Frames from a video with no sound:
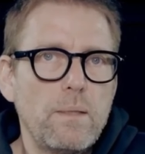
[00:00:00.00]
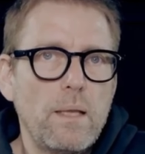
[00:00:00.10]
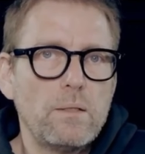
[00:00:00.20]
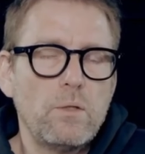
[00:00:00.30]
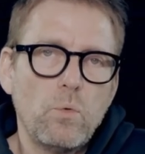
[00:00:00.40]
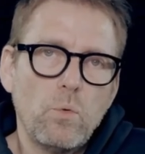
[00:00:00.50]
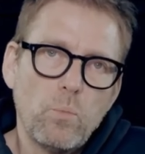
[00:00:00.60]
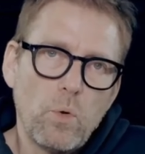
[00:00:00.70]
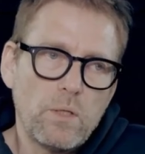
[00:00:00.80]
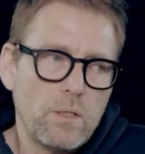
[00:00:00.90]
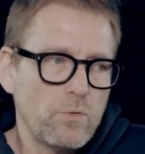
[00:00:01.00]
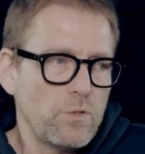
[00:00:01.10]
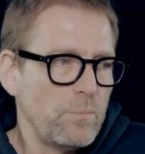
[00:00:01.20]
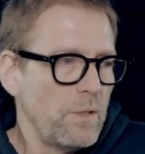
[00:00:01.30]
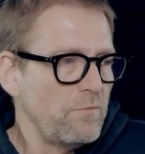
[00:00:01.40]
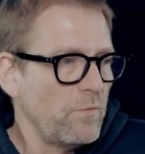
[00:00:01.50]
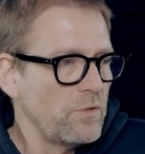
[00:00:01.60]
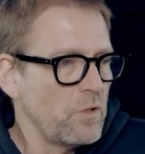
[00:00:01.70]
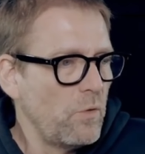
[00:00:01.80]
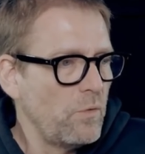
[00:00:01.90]
and dual boilers was being
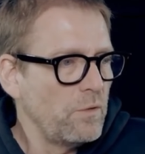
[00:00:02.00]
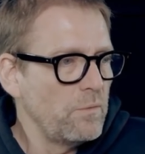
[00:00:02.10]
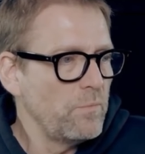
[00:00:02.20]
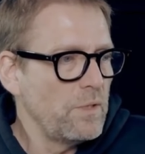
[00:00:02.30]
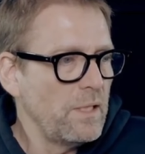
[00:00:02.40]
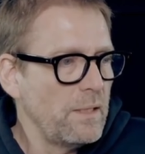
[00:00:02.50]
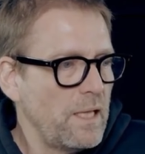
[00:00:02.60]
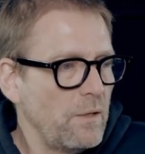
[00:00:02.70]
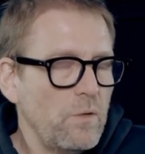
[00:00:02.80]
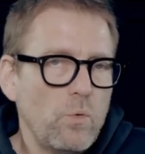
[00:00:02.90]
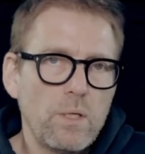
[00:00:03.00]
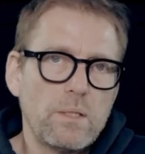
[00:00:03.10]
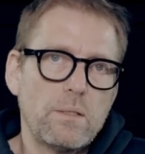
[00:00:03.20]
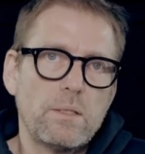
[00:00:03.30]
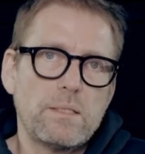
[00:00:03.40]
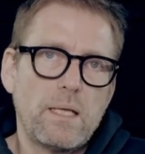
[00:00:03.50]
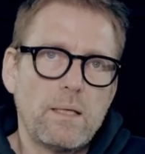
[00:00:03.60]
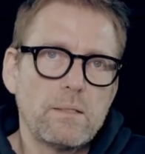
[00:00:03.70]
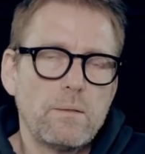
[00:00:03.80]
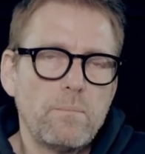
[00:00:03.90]
foretold, which I cannot quite
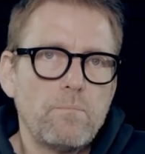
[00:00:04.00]
understand,